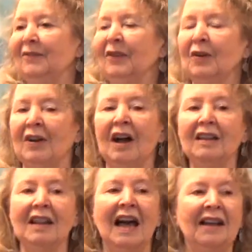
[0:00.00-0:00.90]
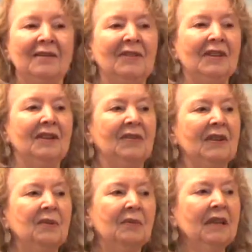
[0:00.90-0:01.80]
for a lot of years.
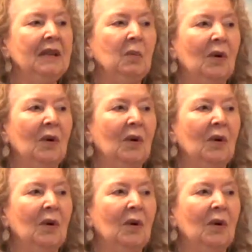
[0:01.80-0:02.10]
And it really